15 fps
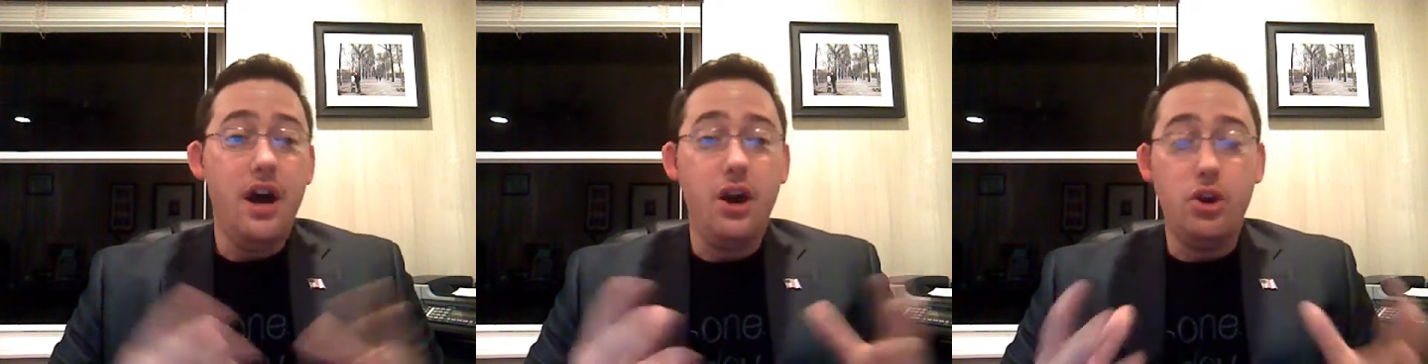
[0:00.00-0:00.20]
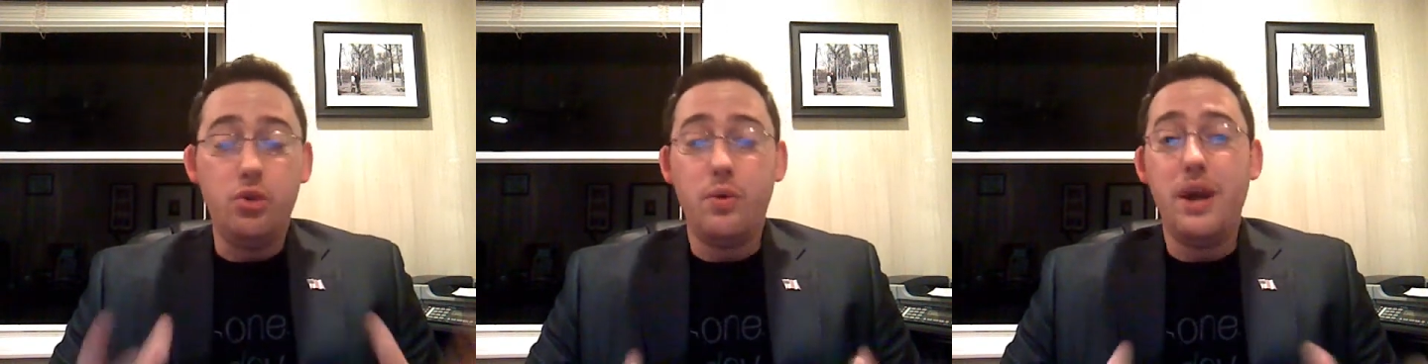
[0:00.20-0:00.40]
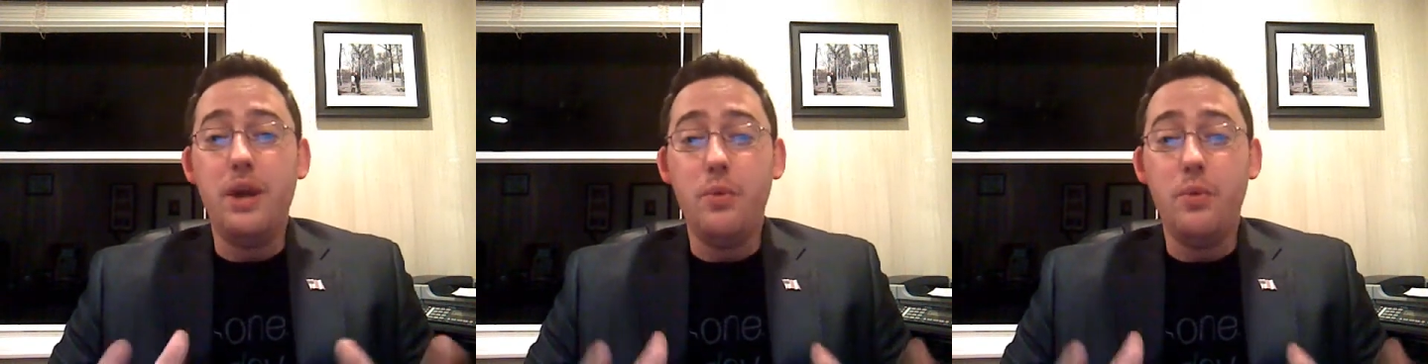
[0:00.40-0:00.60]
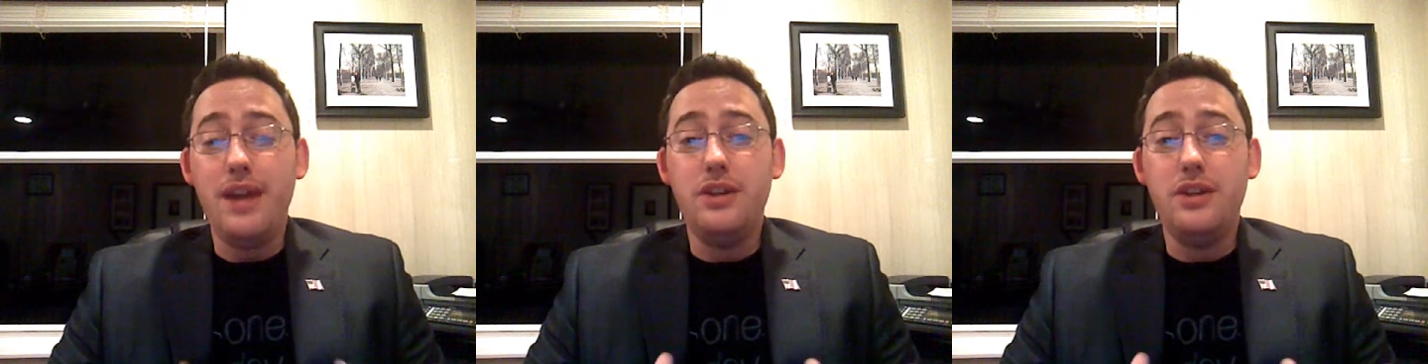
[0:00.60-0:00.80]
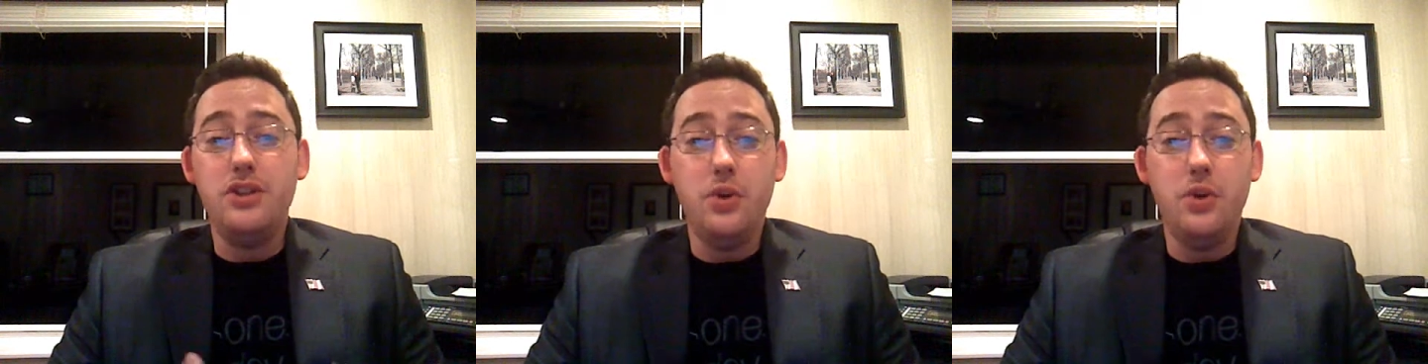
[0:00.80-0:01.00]
a great
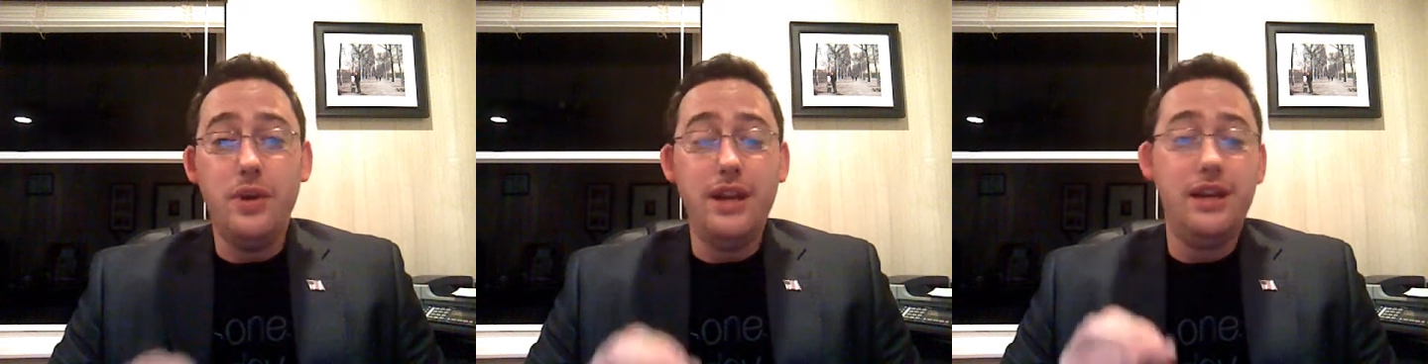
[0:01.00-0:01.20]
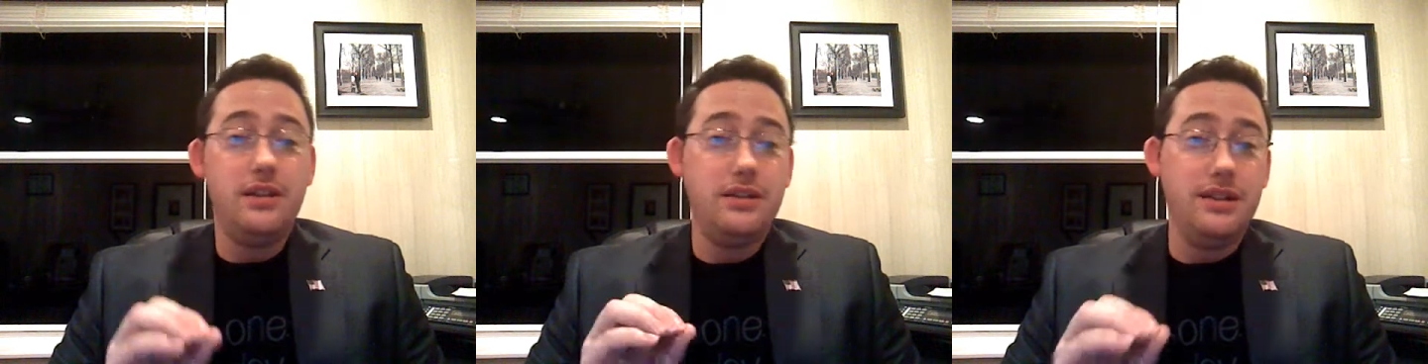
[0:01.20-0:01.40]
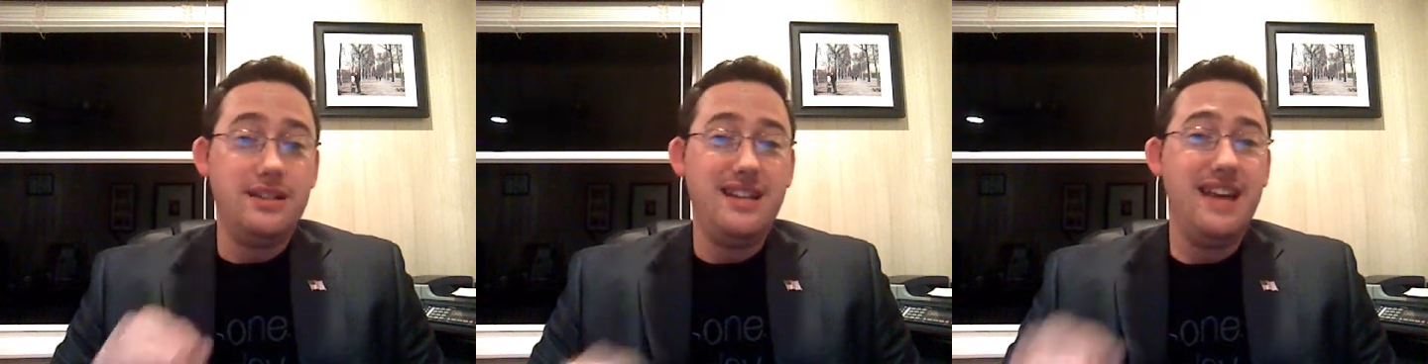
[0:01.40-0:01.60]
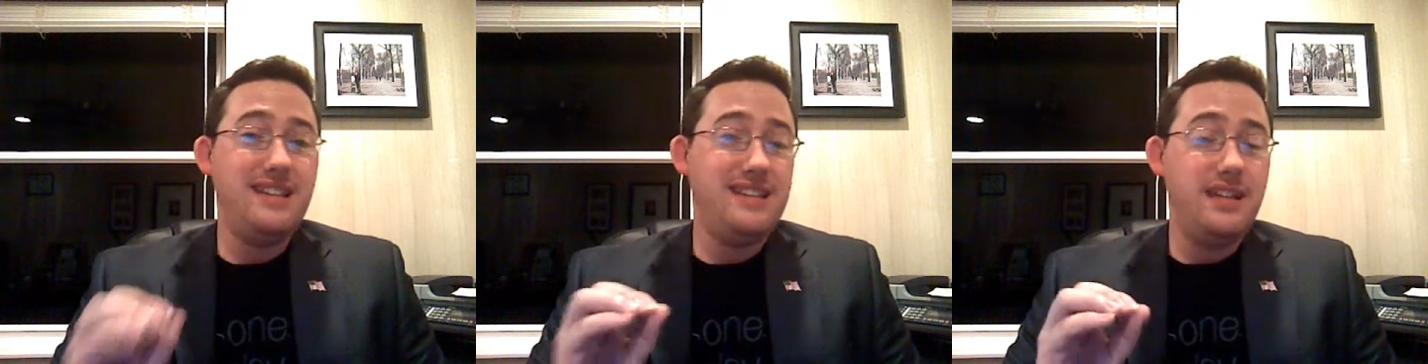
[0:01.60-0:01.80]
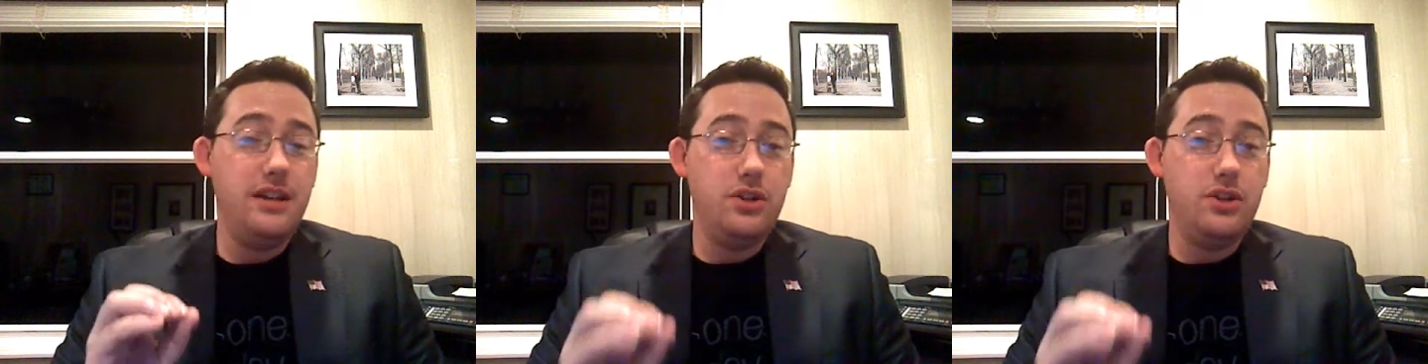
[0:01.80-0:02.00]
way to do it is to
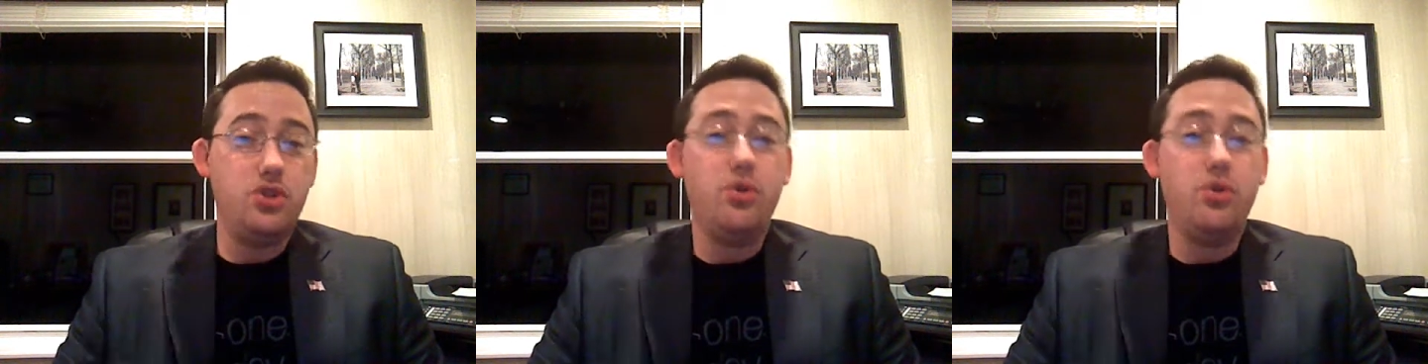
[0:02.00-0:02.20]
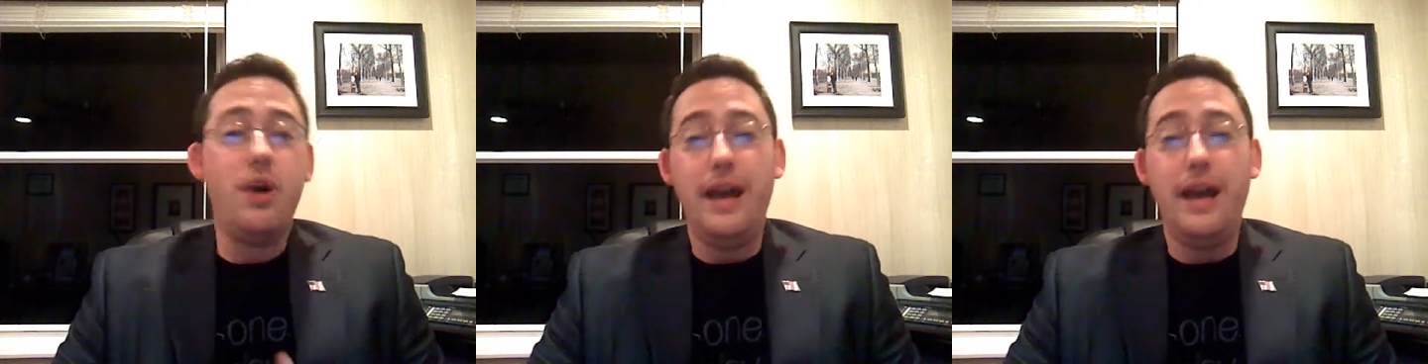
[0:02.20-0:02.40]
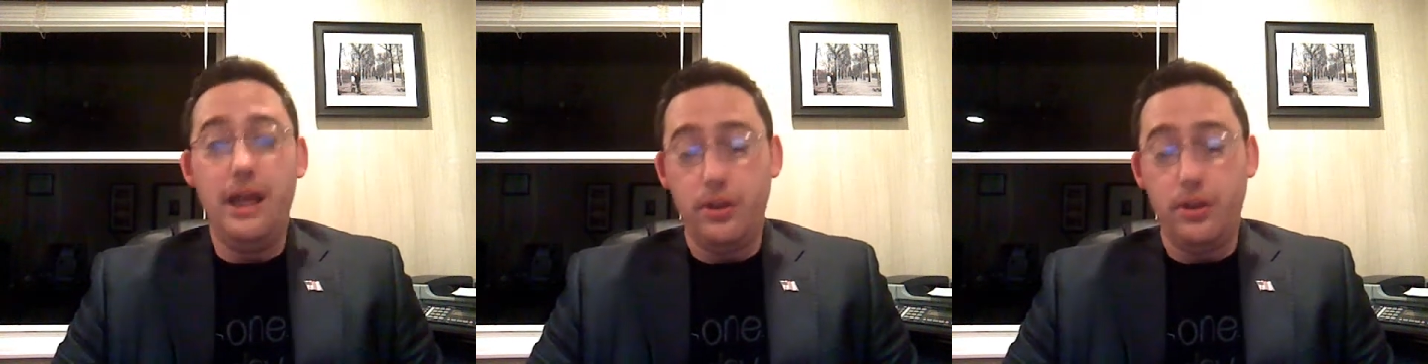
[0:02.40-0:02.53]
test it and try